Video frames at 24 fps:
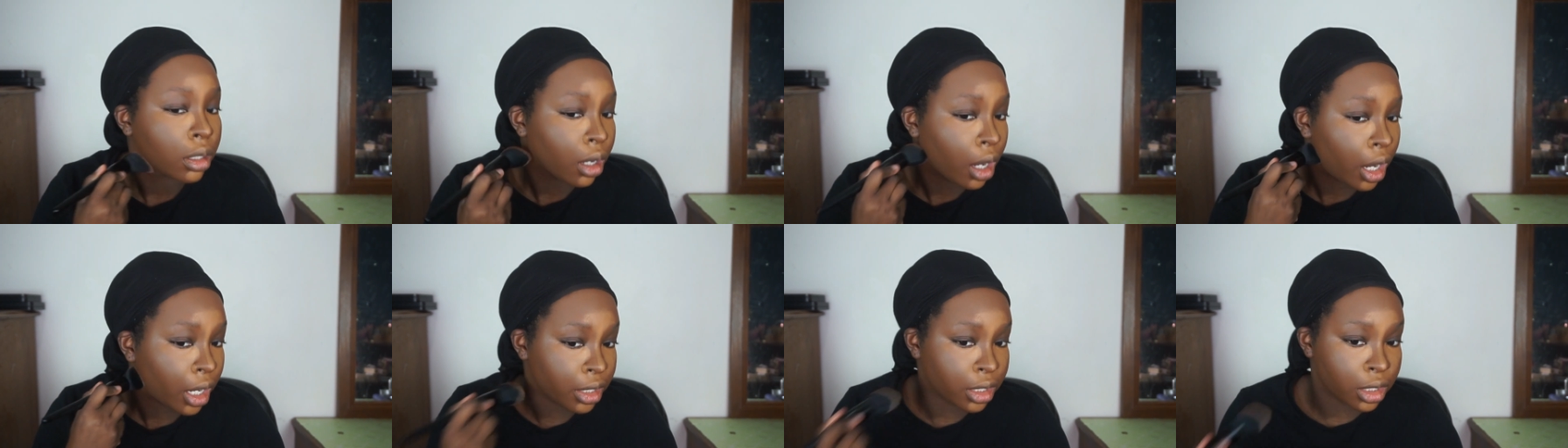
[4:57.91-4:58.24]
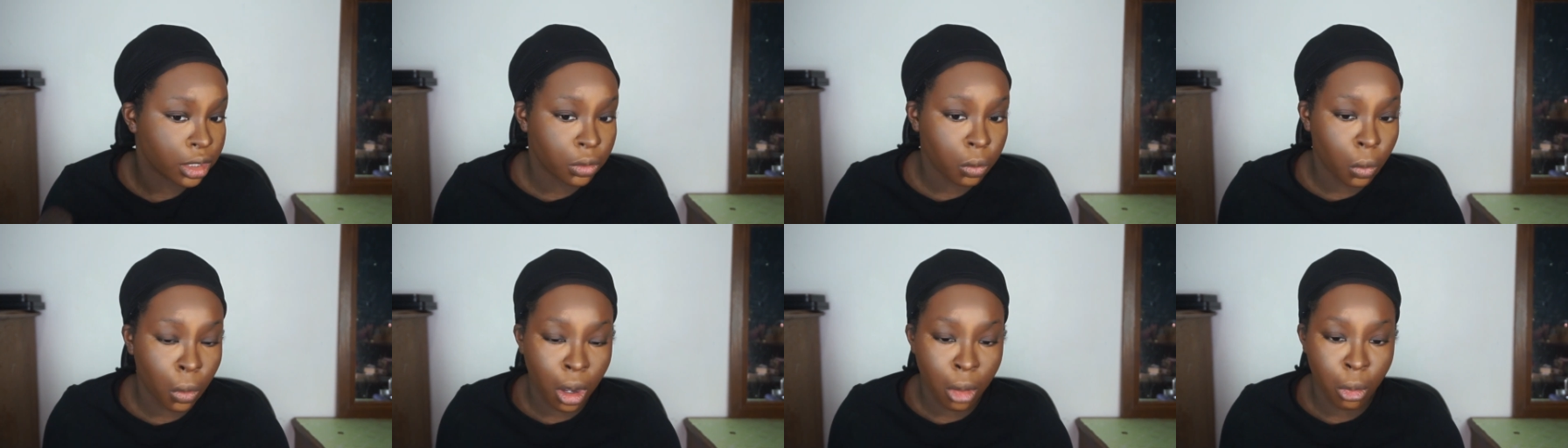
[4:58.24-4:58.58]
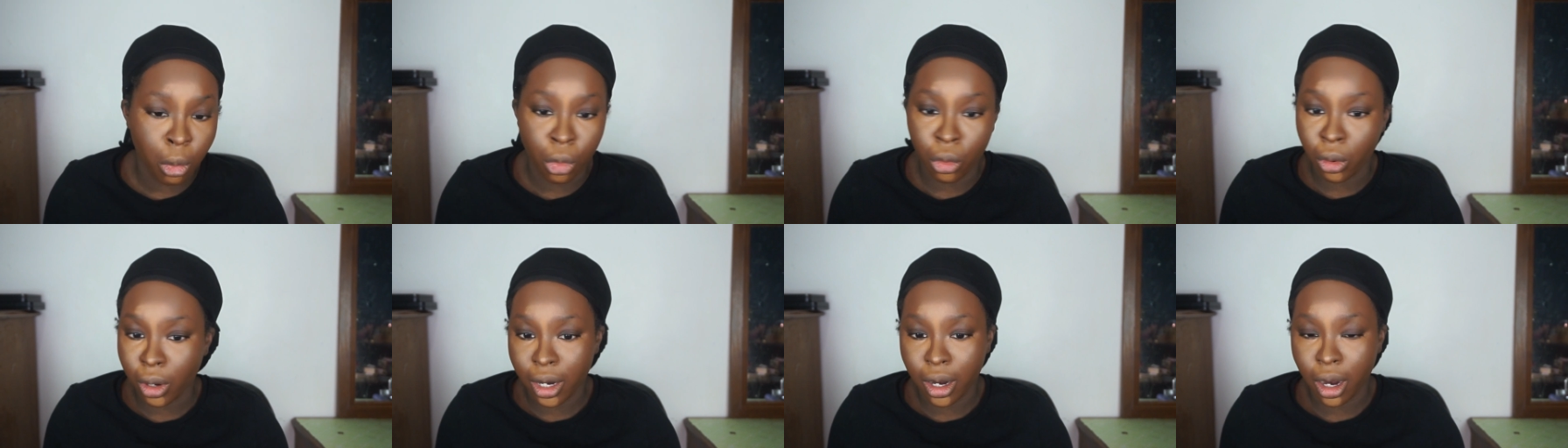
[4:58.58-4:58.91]
I just
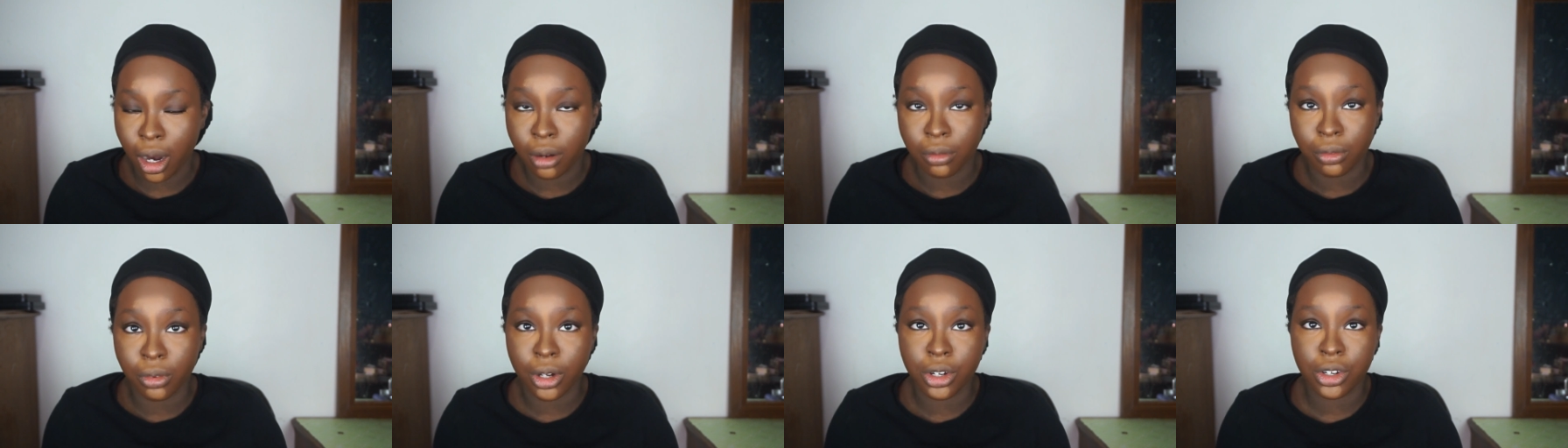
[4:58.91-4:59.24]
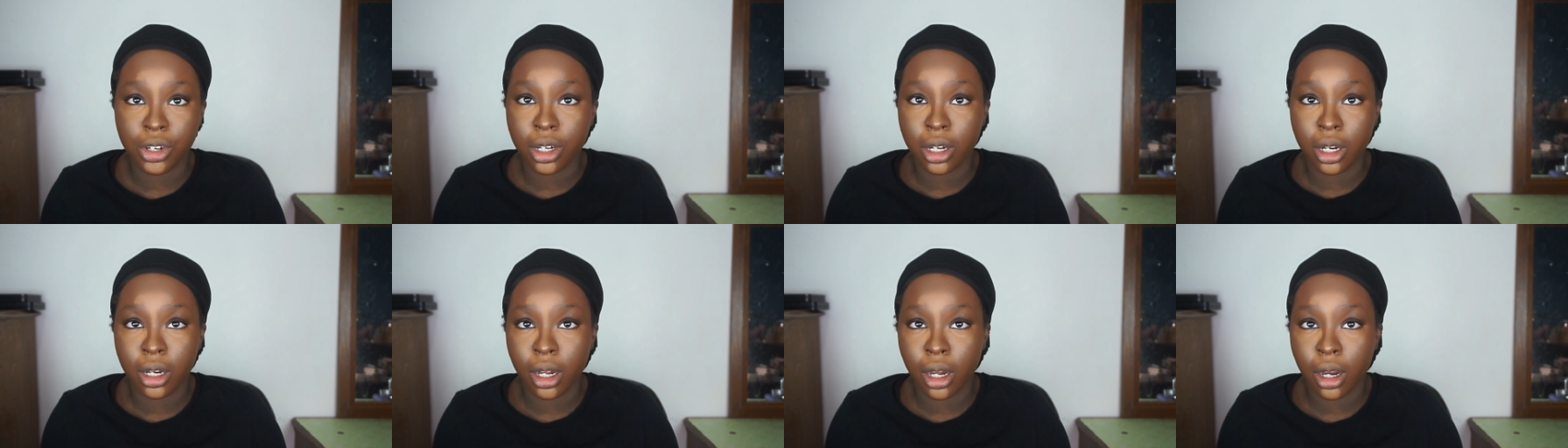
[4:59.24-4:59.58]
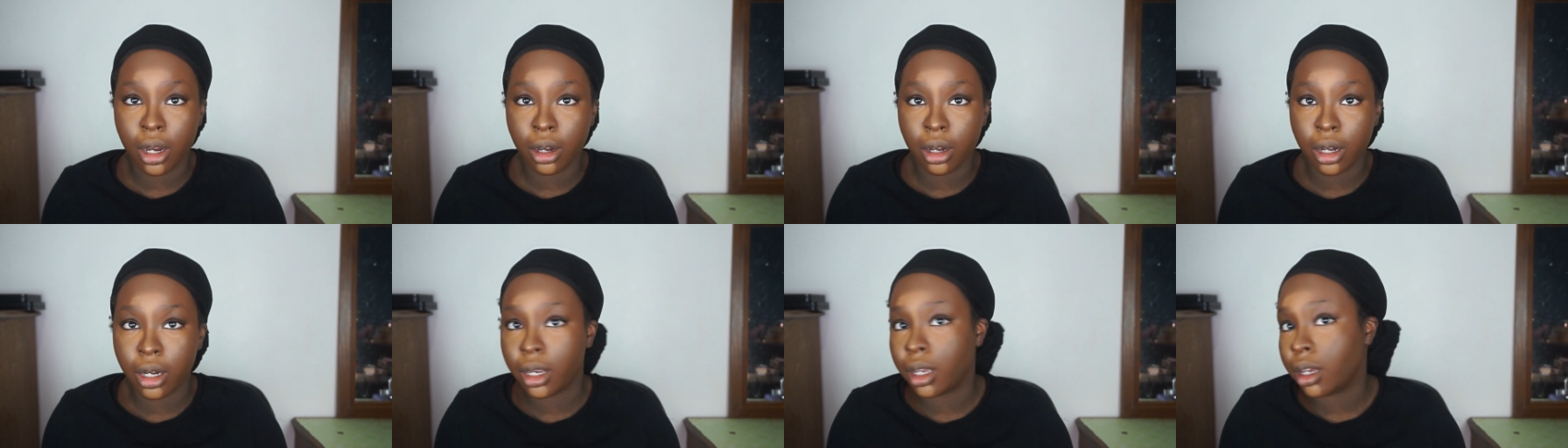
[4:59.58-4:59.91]
want more coverage in an
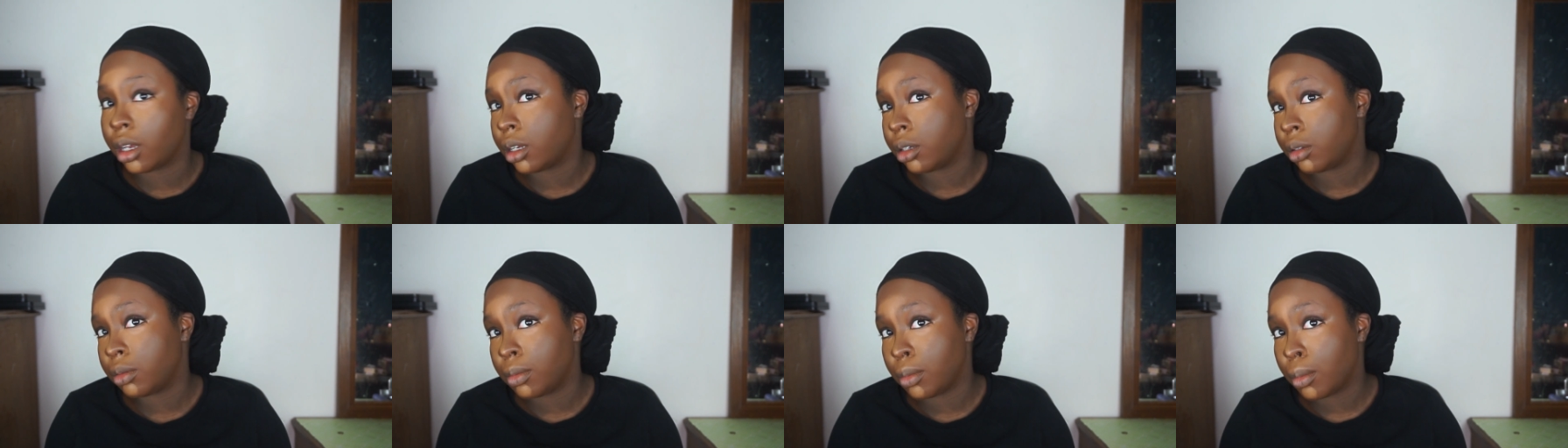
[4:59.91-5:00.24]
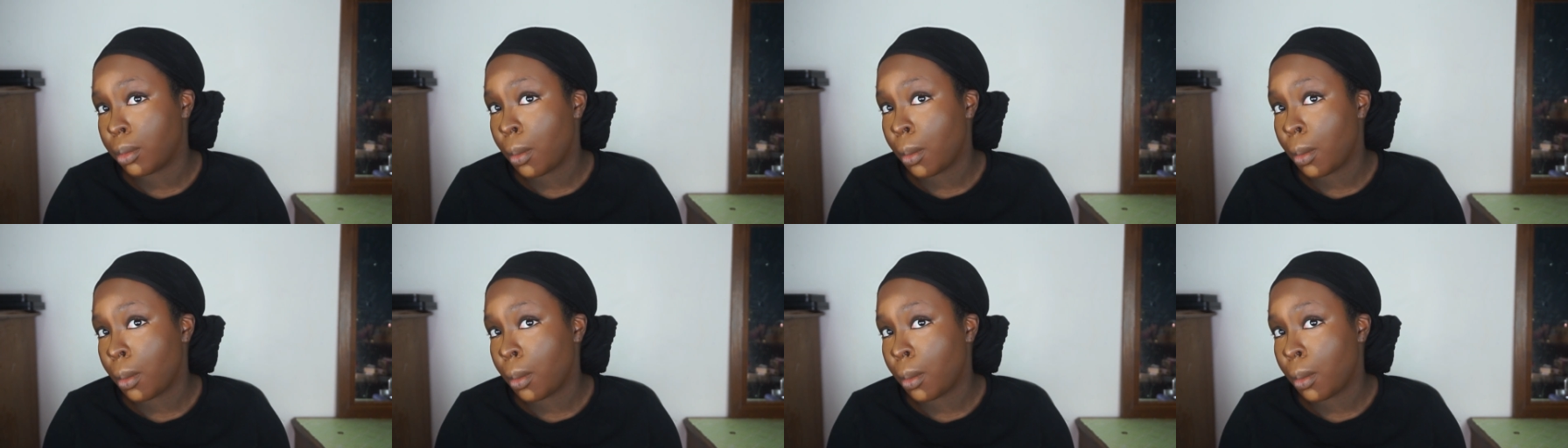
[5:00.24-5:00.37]
area.